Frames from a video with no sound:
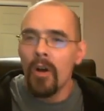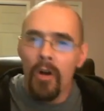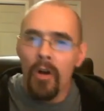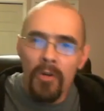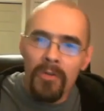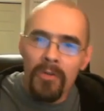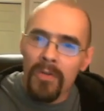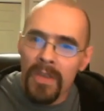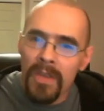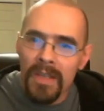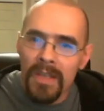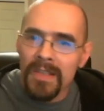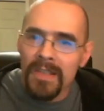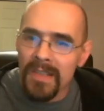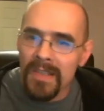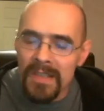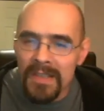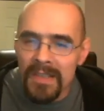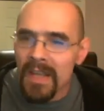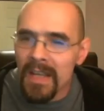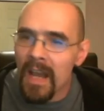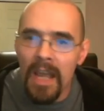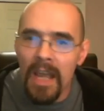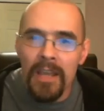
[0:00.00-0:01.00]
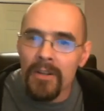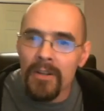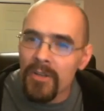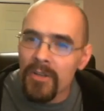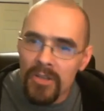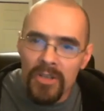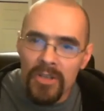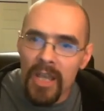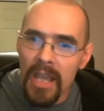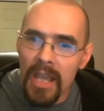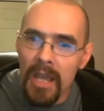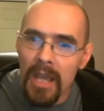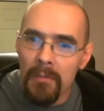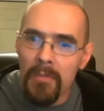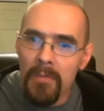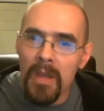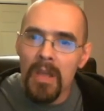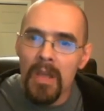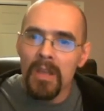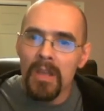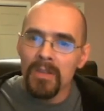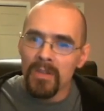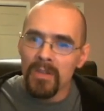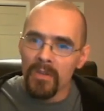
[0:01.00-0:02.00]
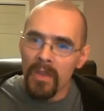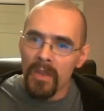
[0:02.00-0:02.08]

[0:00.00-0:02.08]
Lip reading: over this entire sham